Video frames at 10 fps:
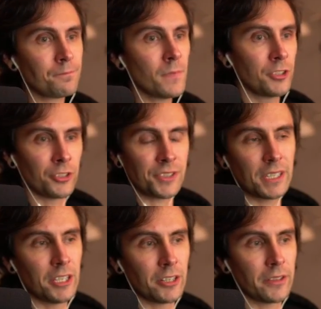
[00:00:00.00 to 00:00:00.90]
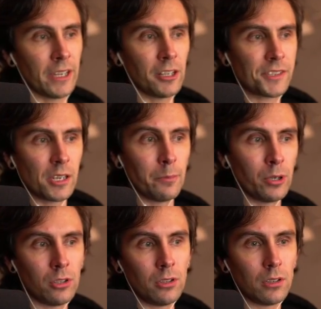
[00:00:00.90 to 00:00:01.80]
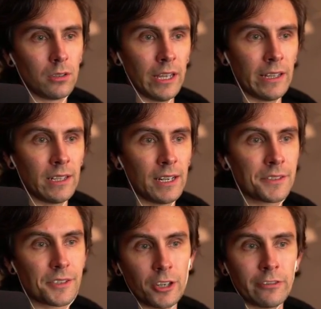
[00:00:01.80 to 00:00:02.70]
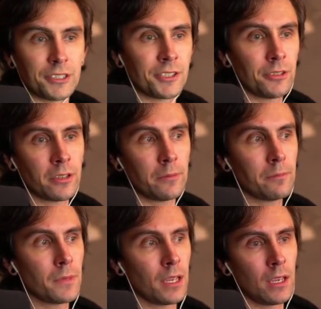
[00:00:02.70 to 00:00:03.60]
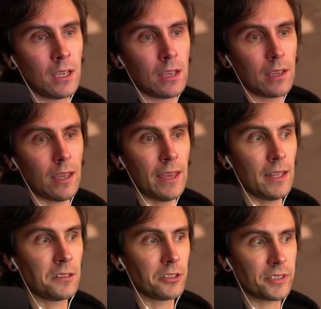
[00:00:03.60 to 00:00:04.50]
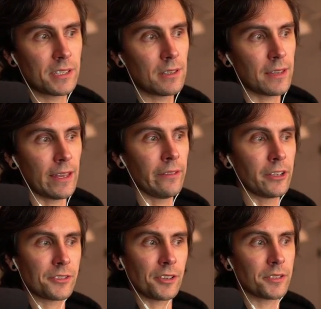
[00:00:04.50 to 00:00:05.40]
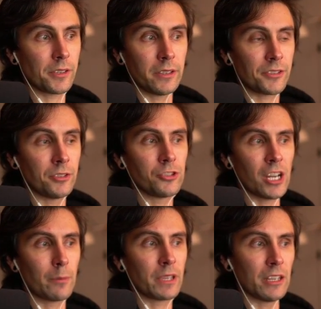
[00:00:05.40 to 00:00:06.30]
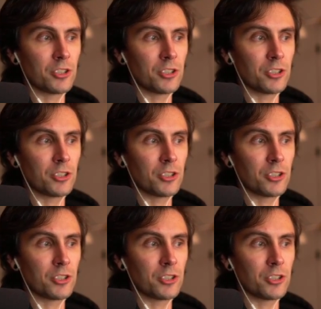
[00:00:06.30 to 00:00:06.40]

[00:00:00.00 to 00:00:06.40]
you'll see here they also pull ley lines over to them. And you'll see that there's also this new job gauge,